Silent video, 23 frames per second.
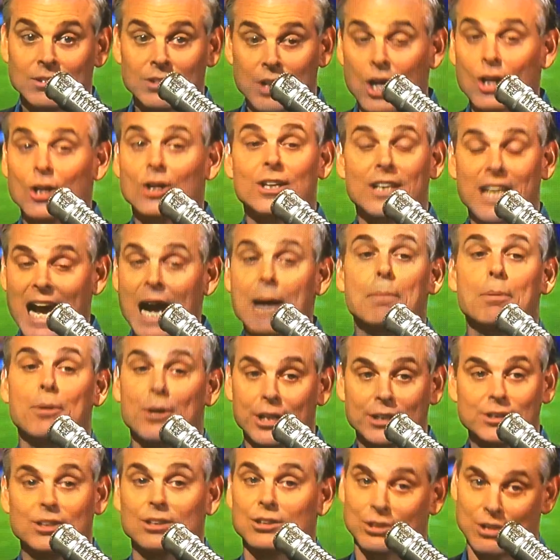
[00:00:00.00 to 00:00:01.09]
Colin
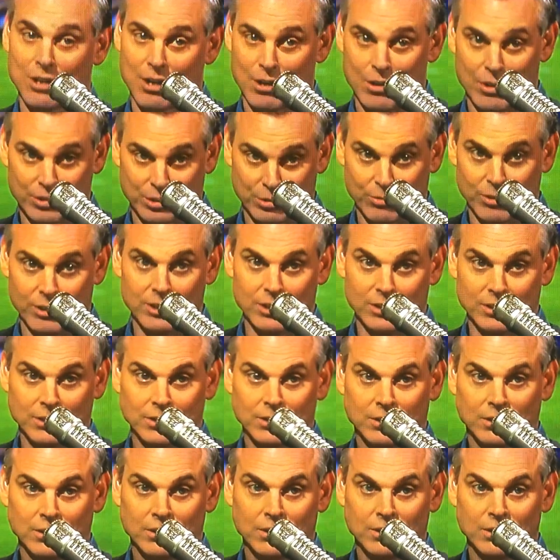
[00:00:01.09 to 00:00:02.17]
Kaepernick's a star on Twitter.
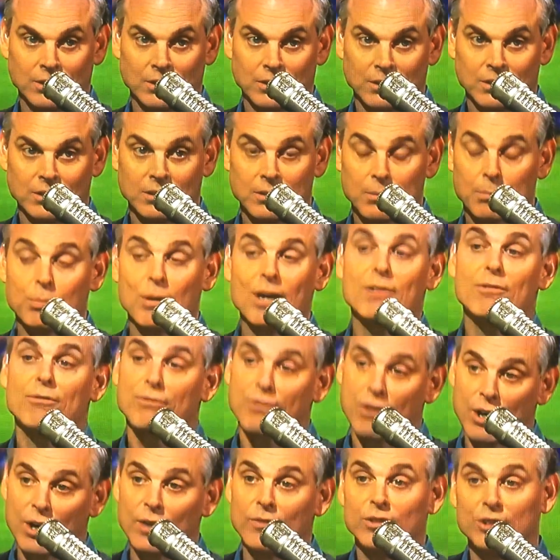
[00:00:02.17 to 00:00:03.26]
Brett
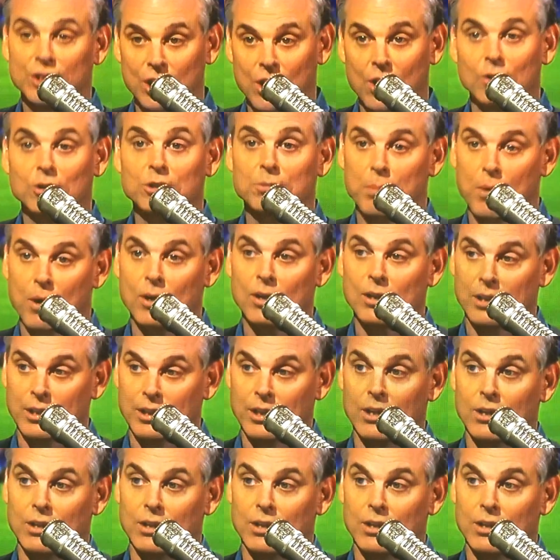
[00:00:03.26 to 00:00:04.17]
Favre and Charles Barkley